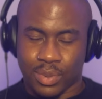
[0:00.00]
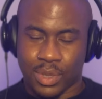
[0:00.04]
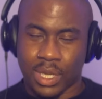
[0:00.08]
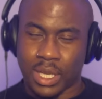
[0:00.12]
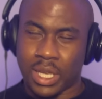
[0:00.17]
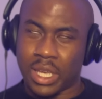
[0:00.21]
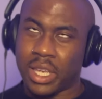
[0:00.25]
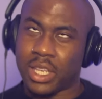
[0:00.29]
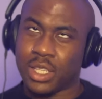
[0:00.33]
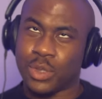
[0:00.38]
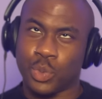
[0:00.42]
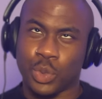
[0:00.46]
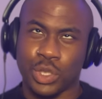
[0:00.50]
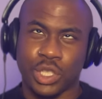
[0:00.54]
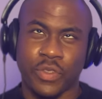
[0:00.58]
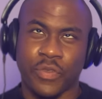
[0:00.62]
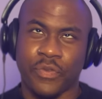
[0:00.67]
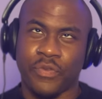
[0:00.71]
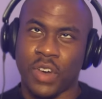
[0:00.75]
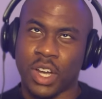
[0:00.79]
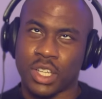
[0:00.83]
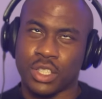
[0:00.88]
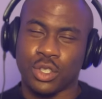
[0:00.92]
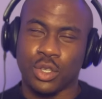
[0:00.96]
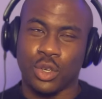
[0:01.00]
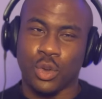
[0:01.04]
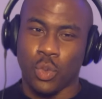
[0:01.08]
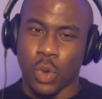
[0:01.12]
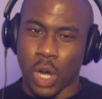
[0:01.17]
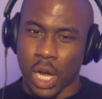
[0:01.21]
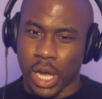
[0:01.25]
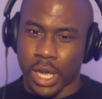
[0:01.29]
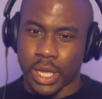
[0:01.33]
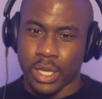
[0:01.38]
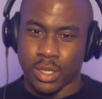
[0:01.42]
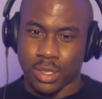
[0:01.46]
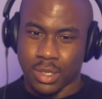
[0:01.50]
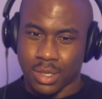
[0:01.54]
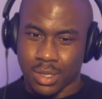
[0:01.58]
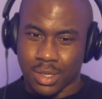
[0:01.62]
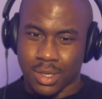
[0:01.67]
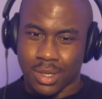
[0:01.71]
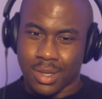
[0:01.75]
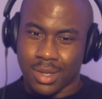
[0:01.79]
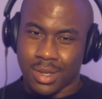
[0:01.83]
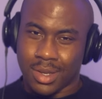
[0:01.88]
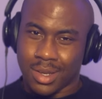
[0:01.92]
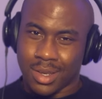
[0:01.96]
Please, what the fuck do you want?
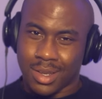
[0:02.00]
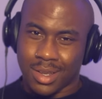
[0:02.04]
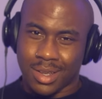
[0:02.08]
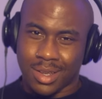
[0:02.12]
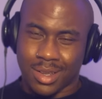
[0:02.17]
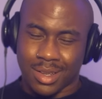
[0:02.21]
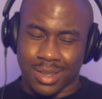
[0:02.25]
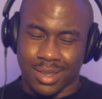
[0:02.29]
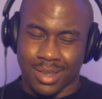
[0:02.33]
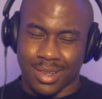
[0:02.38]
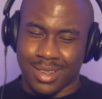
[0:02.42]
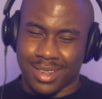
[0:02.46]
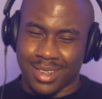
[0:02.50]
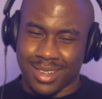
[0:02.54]
I